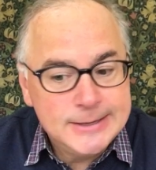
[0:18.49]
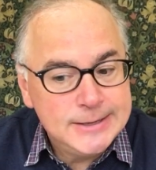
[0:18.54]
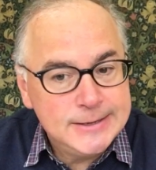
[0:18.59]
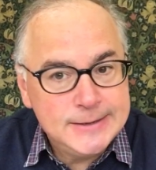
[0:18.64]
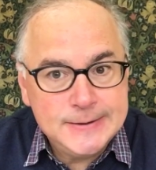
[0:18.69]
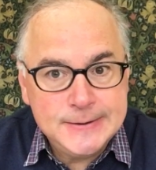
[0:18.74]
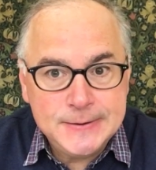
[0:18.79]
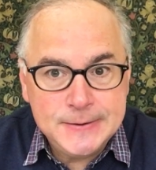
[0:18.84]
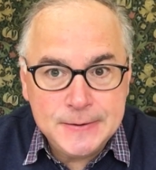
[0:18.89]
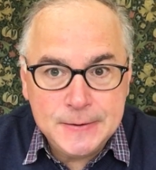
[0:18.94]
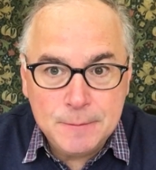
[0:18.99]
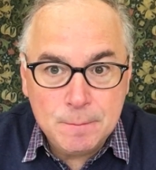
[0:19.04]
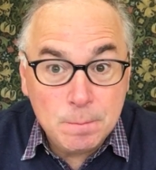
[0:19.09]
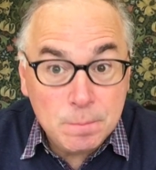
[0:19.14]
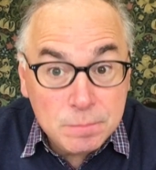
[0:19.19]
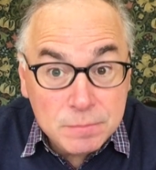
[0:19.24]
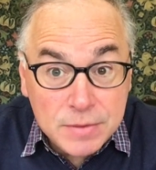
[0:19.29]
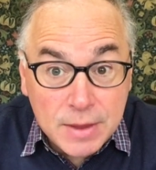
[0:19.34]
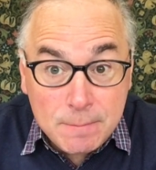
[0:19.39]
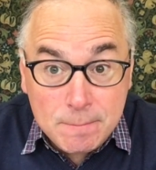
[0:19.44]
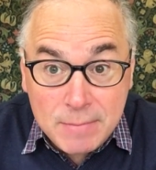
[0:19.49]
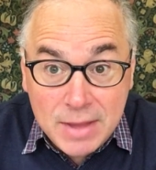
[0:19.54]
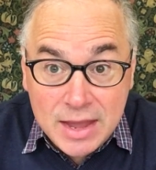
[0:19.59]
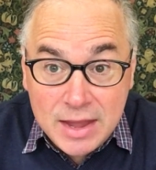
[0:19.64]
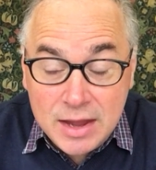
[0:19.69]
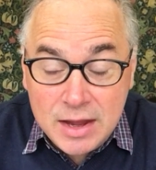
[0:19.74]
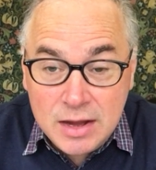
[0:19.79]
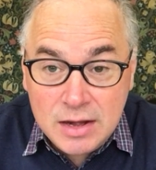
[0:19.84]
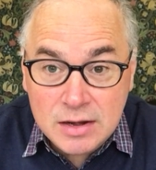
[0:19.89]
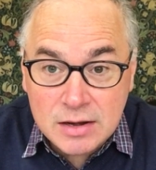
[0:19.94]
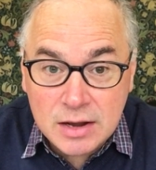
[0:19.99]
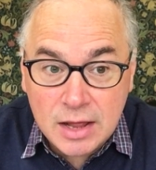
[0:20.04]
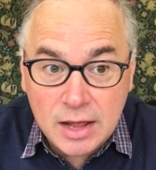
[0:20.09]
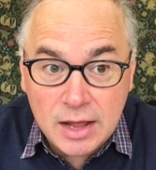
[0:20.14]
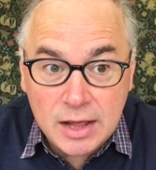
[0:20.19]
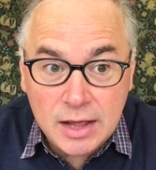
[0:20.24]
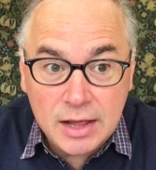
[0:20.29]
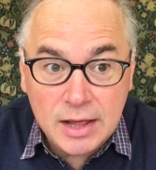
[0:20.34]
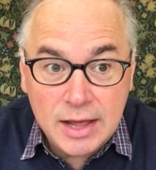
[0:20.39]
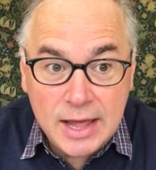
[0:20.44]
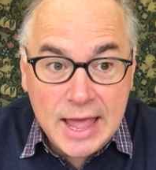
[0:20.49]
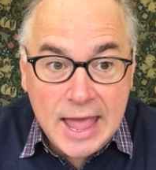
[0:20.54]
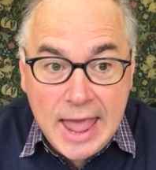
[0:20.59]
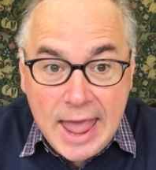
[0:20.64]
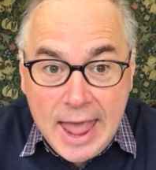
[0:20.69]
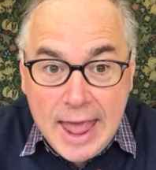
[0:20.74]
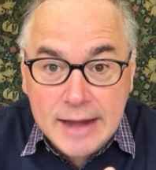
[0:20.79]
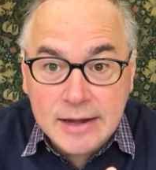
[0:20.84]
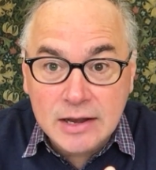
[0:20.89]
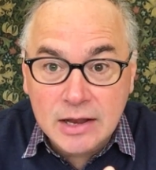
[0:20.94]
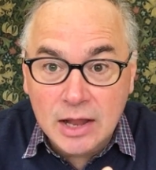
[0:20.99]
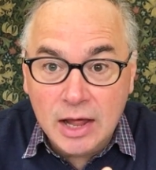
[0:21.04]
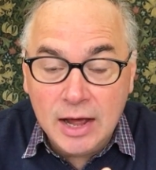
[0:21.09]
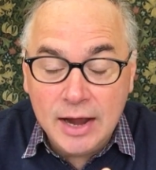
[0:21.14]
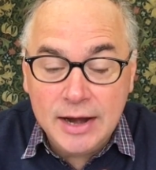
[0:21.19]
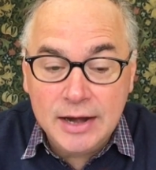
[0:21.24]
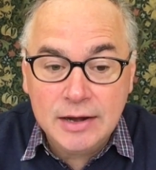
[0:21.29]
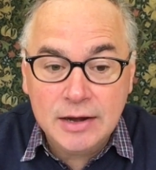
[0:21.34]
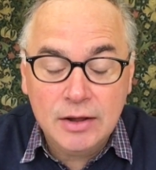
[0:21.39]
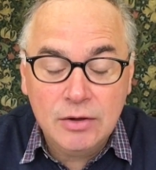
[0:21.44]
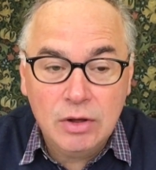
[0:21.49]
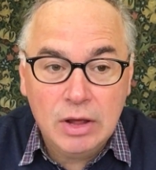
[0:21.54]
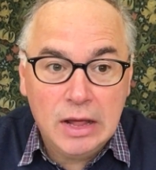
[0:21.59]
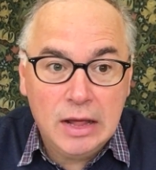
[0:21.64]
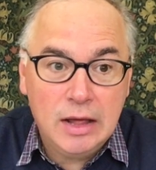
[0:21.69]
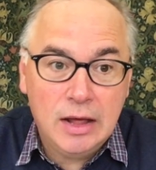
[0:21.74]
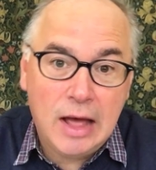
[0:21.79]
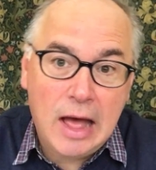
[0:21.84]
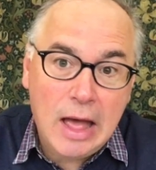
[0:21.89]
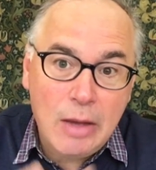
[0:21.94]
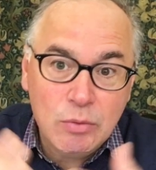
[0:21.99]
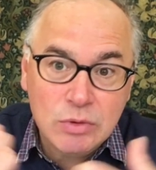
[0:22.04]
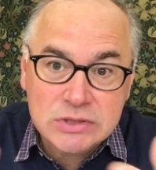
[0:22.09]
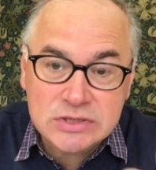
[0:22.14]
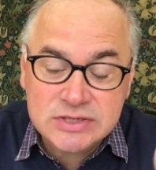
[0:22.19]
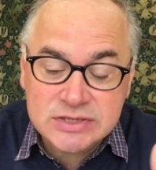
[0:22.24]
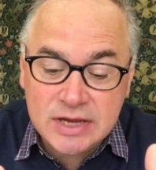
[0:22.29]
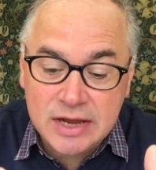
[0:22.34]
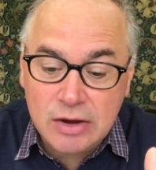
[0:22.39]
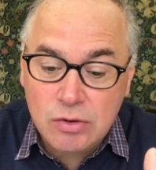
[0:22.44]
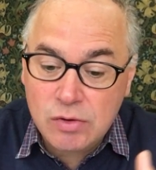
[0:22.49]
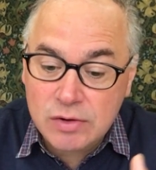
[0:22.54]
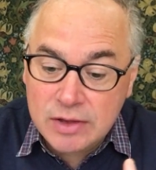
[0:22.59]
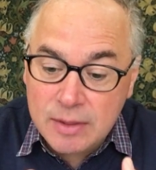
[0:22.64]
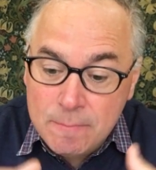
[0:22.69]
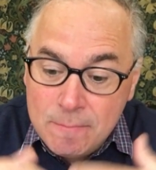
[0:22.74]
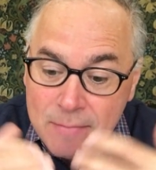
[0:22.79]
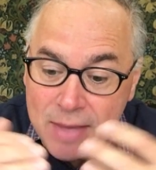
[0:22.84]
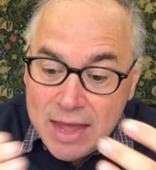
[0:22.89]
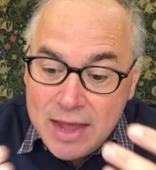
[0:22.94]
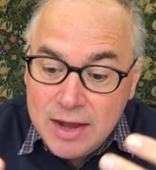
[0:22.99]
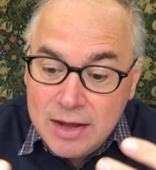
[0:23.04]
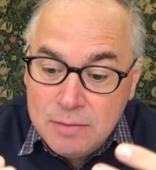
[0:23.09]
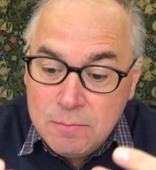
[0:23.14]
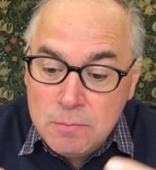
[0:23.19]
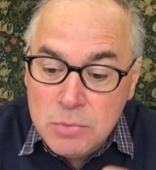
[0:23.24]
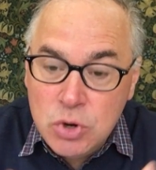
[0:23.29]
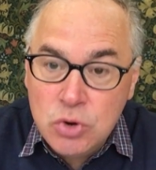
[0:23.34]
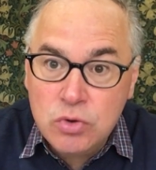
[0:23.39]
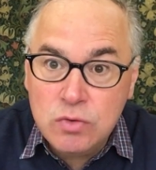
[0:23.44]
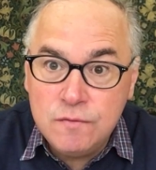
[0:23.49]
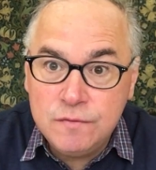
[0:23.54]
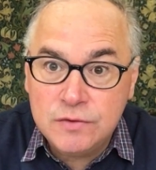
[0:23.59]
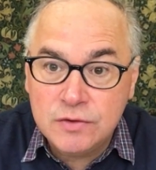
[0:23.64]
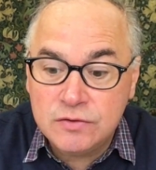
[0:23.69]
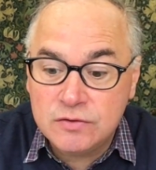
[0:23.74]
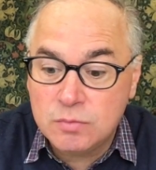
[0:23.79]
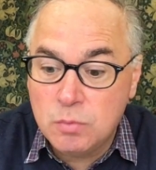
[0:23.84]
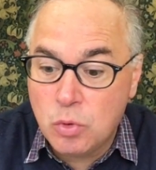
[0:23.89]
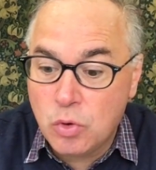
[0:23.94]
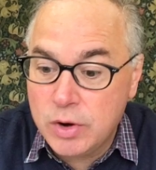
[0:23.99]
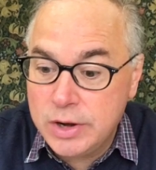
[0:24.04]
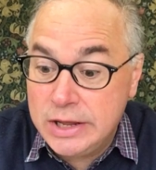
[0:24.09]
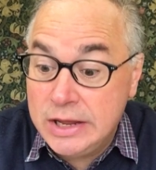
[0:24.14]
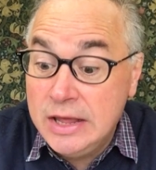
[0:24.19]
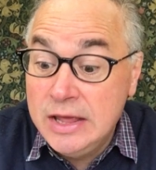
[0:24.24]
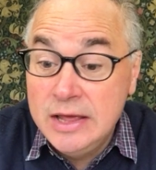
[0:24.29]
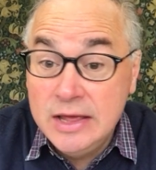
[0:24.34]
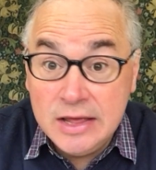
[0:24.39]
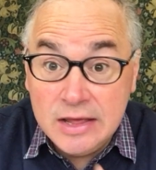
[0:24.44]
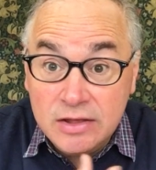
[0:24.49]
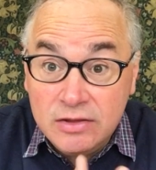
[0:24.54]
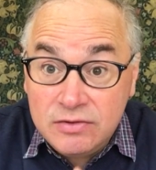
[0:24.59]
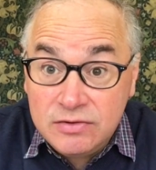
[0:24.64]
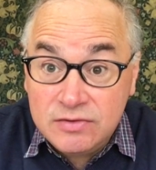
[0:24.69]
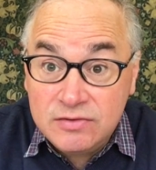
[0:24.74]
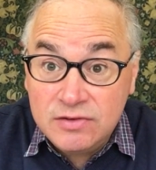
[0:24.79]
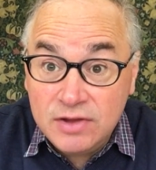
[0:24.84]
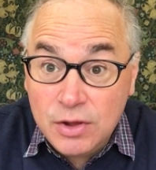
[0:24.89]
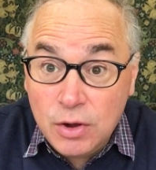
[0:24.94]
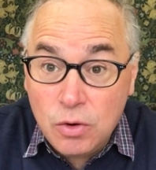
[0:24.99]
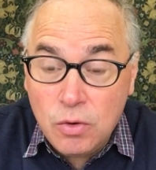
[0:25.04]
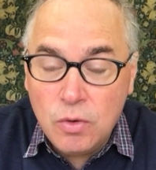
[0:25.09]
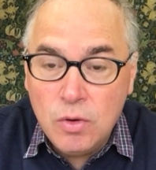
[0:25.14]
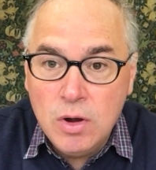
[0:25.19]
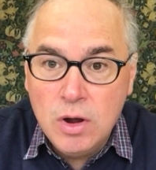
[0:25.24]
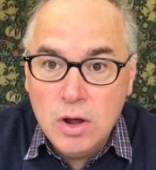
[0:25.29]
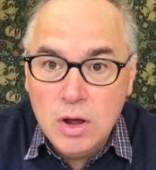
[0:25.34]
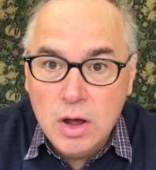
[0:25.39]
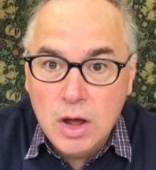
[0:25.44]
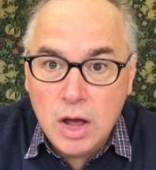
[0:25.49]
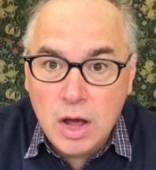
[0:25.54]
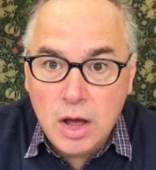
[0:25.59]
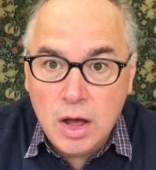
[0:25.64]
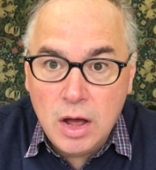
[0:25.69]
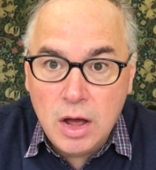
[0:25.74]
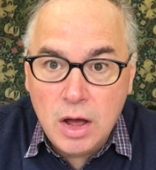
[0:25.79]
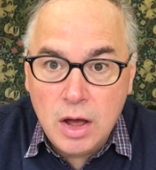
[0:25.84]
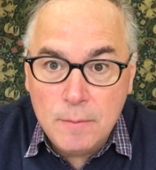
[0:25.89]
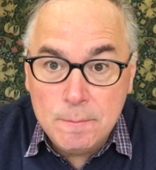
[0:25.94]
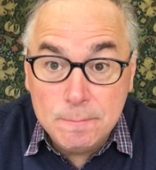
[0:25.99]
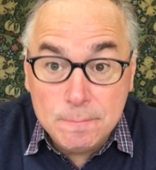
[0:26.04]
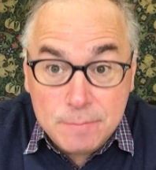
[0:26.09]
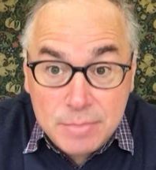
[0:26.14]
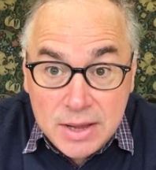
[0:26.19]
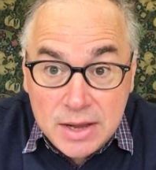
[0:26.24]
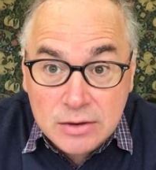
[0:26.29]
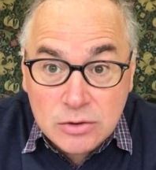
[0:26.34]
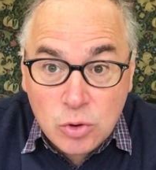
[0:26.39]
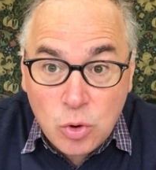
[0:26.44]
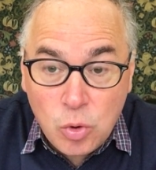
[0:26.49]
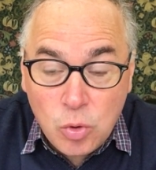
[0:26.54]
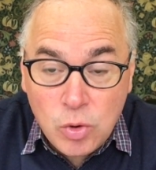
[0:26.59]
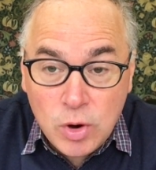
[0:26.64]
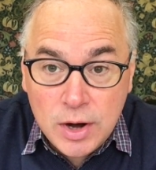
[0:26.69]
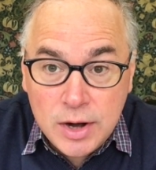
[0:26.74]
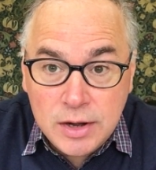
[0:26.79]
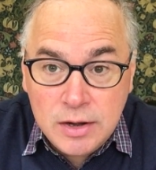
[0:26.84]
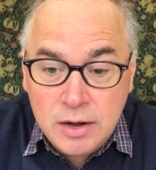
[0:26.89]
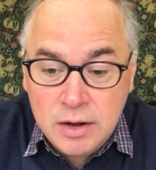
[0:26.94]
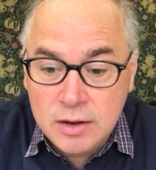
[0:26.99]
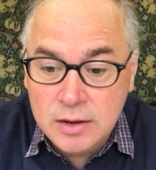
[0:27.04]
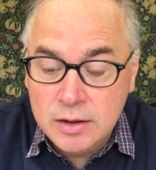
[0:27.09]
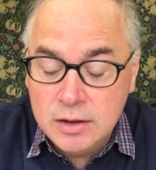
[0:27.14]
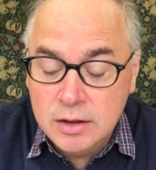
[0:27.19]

Uh, the main uh, headline, uh, I would say, or the main move this morning is still uh, Bitcoin.